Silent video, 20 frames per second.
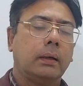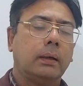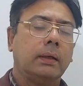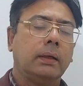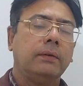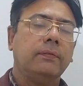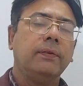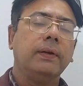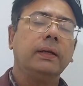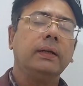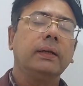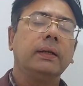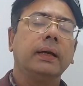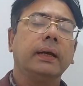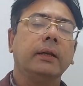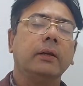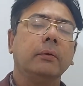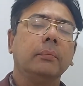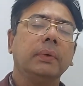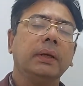In fact,
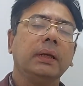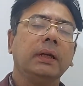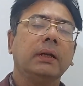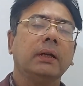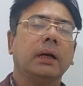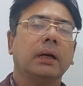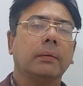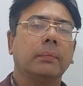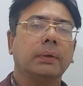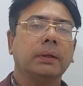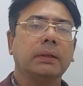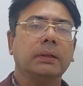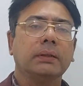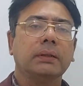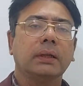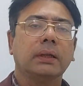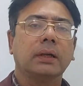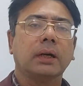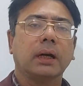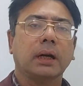anomeric carbon is
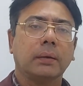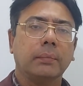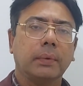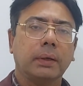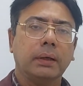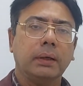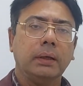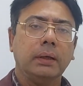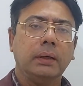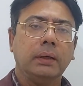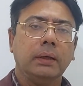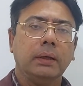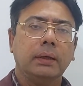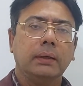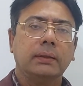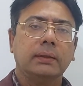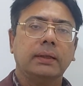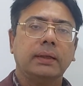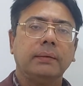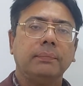the carbon
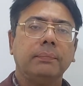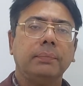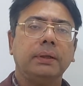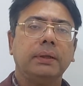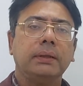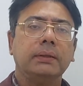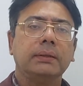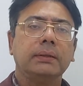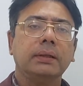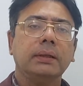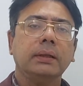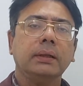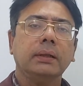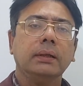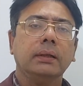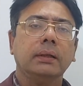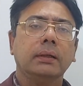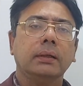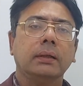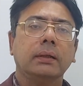that bears the
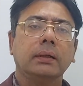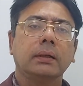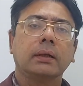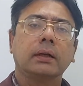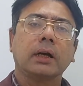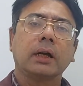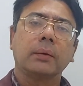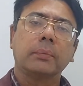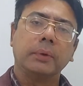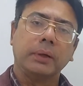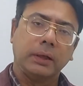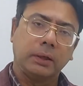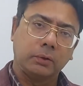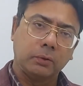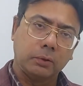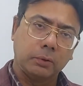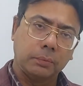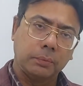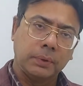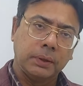carbonyl
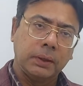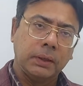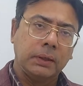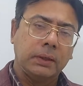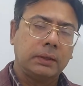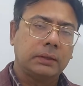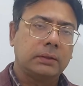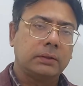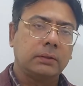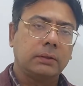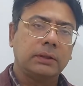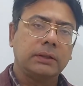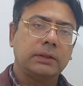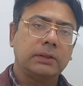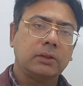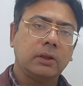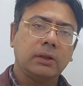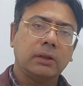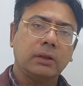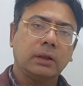group. So it's
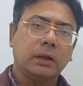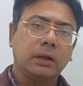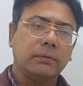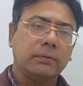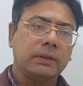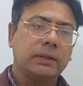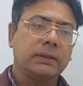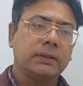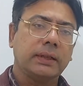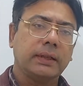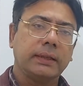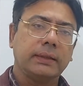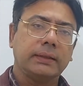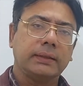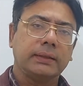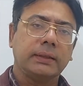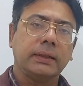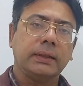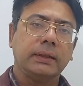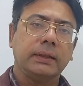not always that
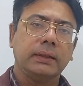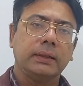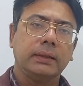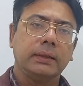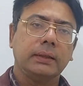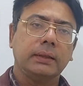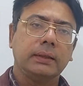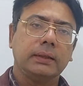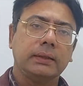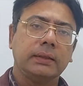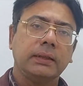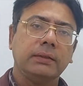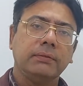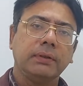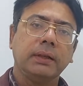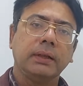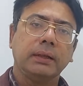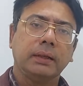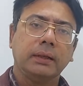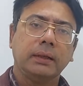
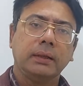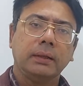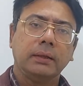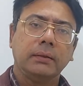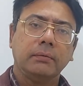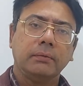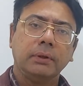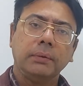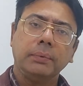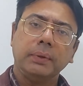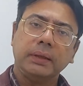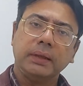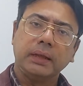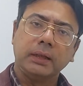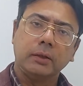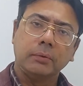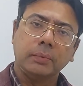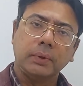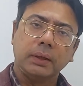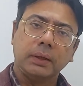C1 will be the
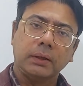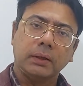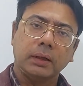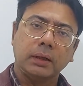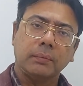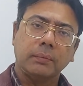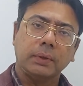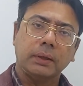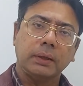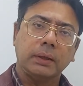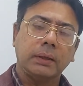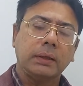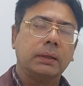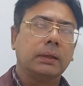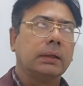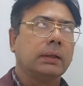anomeric carbon.